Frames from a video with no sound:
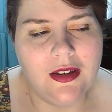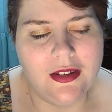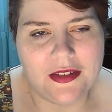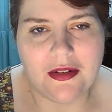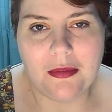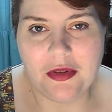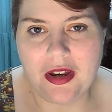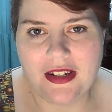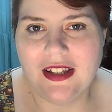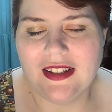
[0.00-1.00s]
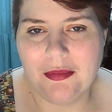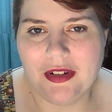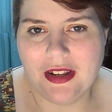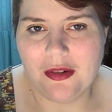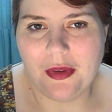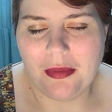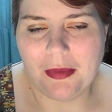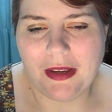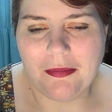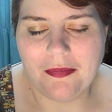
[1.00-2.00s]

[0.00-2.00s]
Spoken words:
So I'm trying to get someone to go with me.